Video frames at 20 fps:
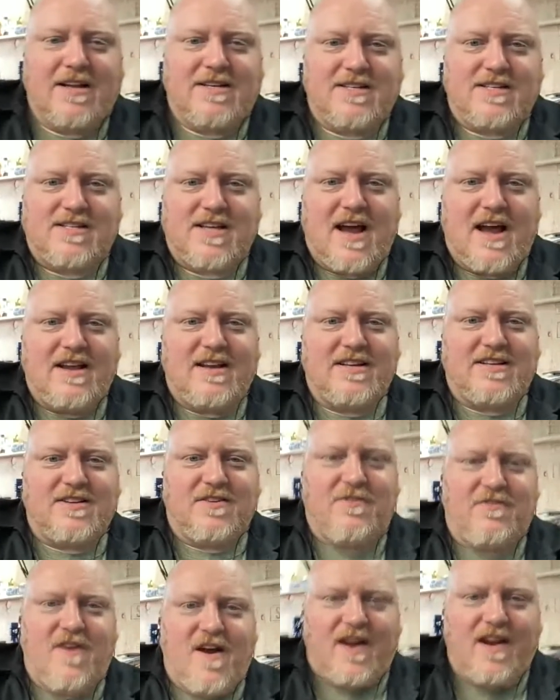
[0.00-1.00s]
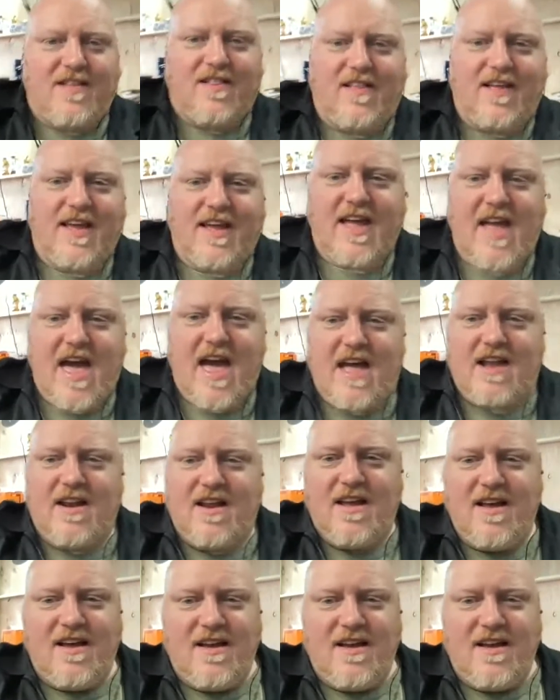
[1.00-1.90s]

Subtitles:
decided to finally get